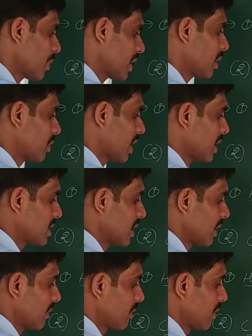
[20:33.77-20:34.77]
you can say.
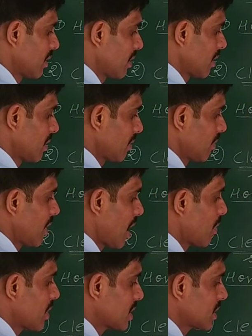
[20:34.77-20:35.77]

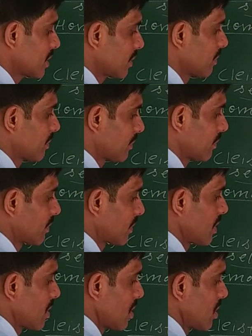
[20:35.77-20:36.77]
Flowers
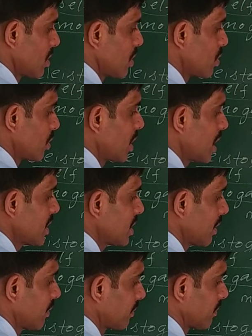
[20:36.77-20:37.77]
do not
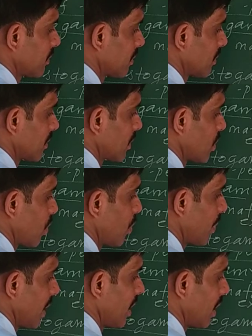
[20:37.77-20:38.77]
open.